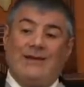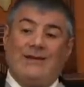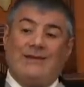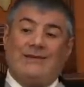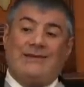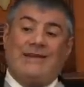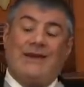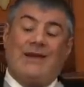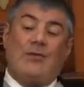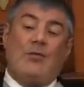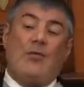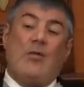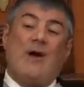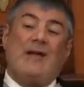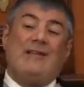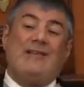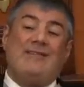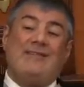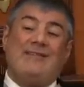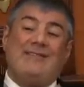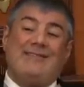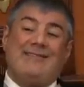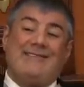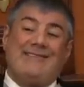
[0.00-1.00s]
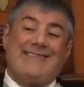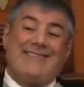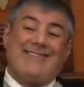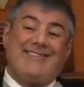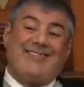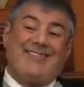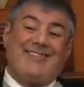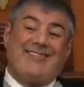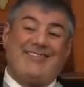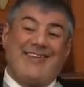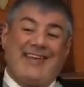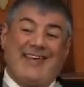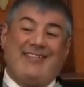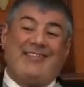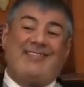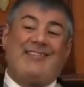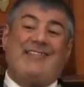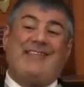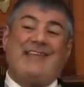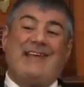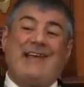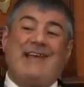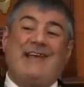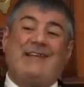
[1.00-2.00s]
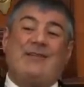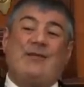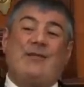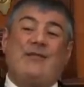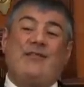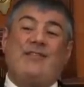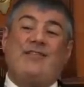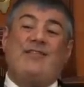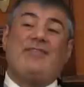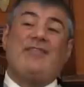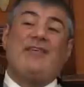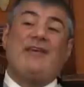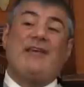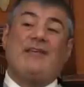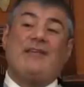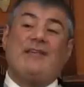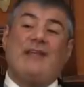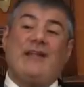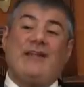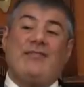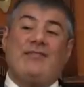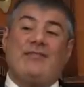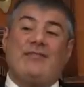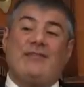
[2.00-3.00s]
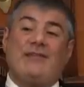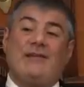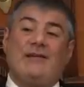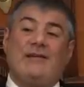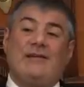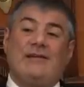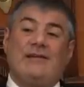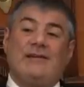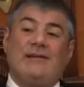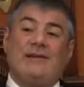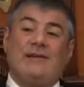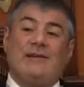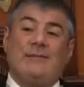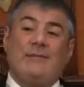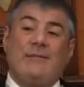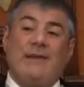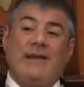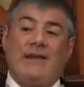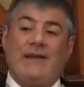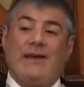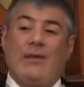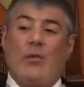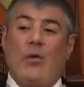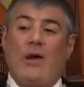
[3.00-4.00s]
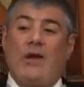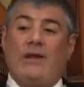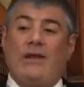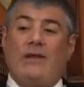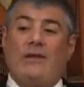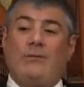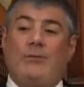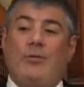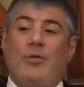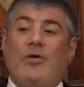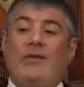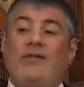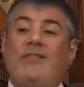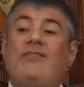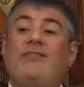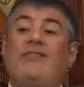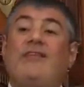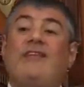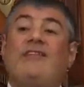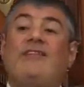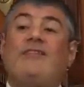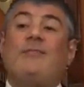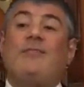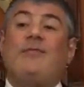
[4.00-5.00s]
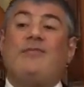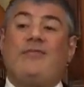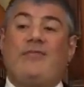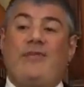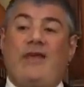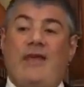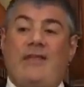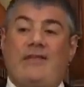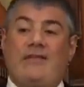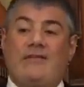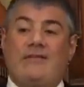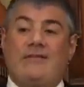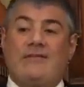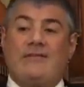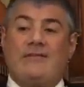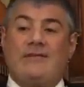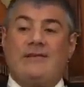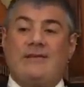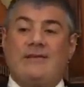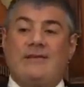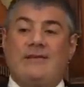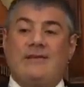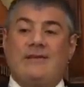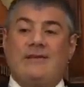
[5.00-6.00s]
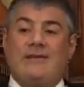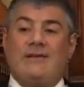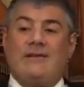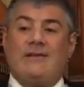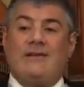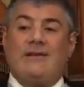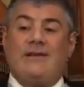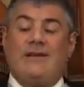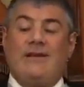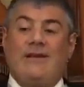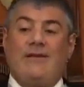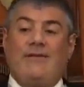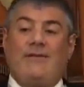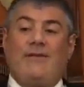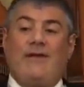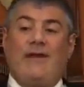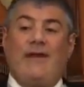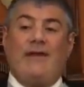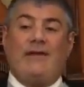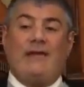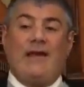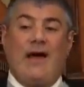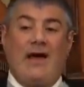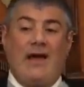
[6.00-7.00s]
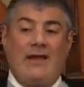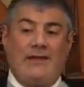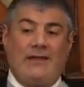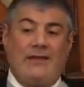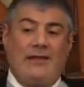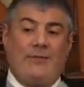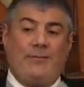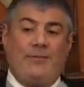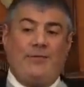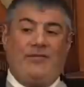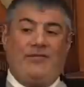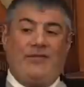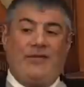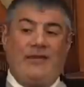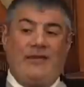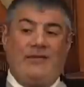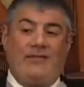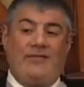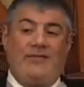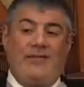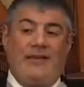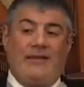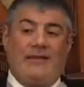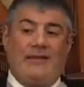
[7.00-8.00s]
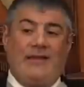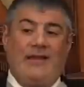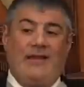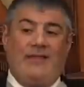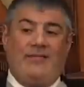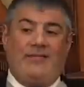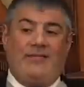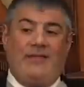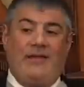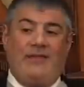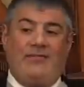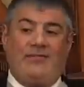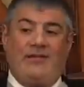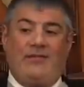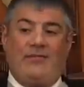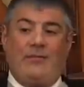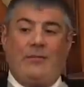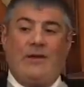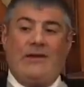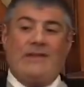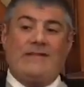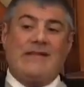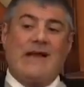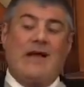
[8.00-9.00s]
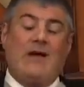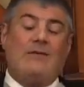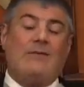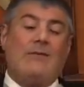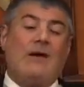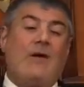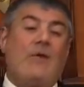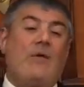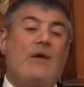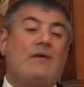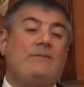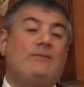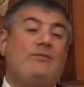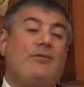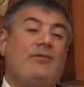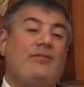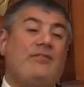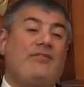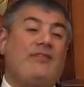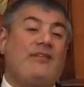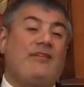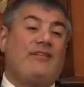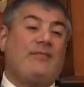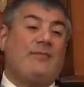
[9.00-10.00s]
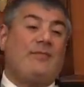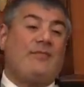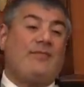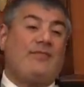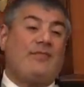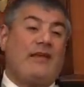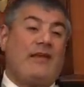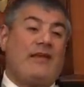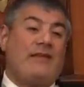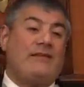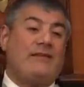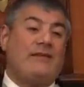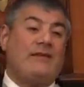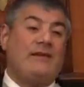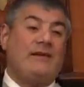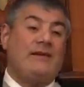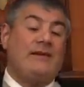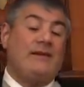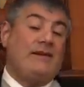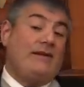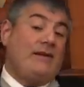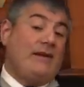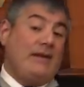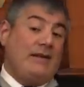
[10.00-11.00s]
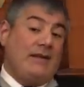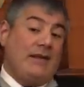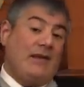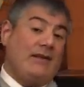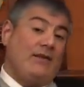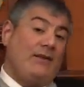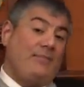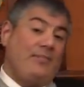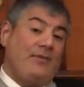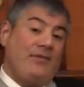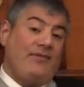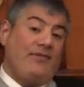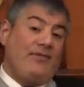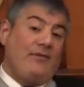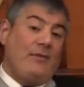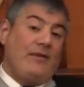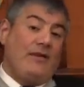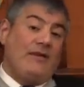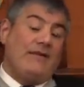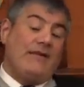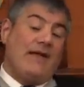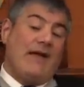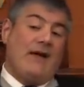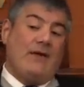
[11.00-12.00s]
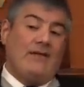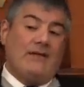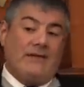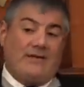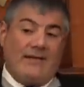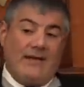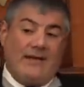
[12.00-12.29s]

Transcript: you take one sixtieth of his sickness, meaning one point six percent. If he had one hundred percent sickness, it just went down by one point six percent. Another person went down,